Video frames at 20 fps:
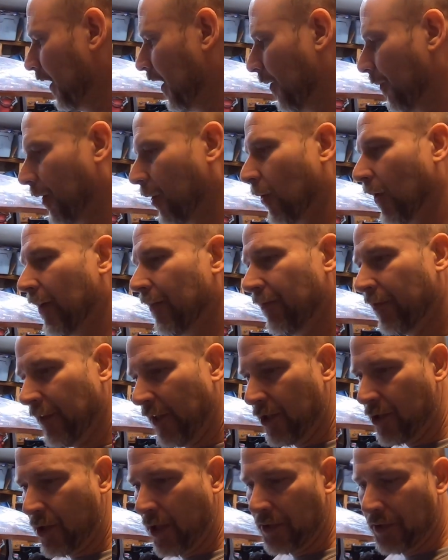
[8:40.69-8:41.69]
I'm going to go ahead and
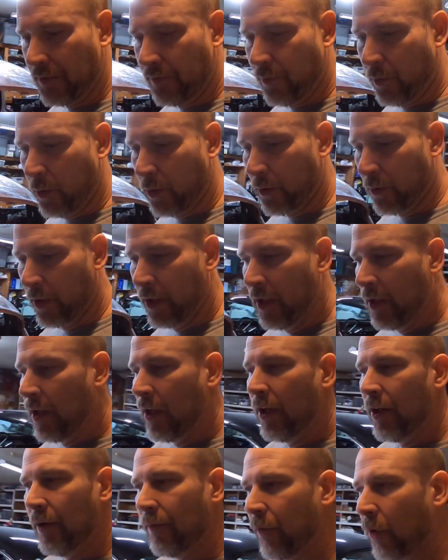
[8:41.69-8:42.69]
finish out the four-door.
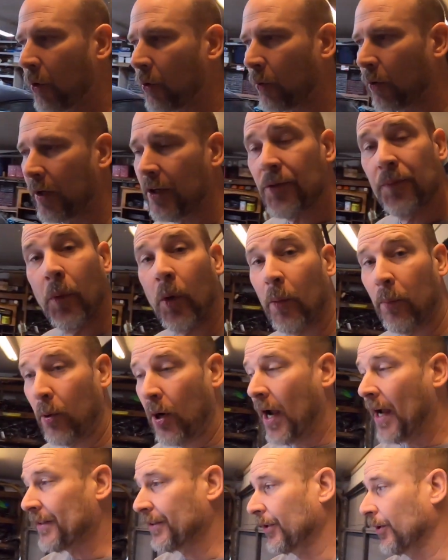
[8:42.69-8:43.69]
The four-door is more
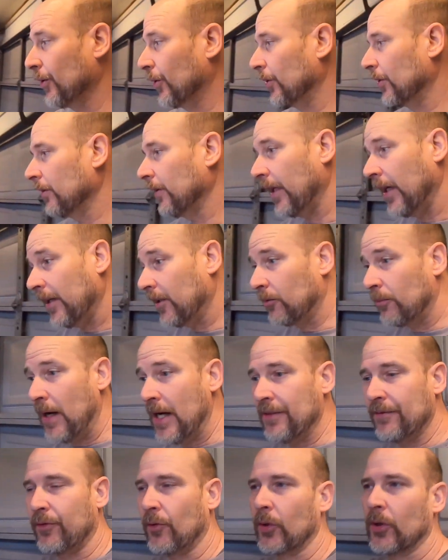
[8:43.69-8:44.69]
practical, and I don't
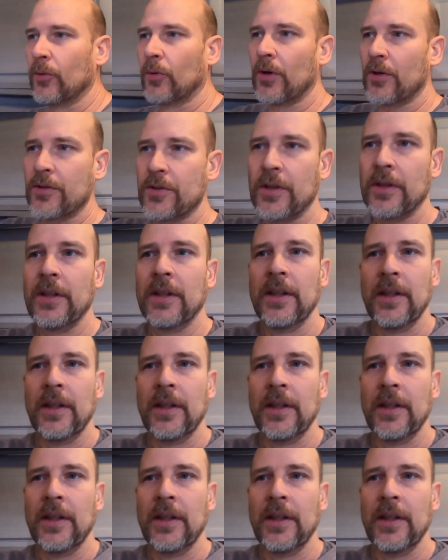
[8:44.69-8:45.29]
mind four doors.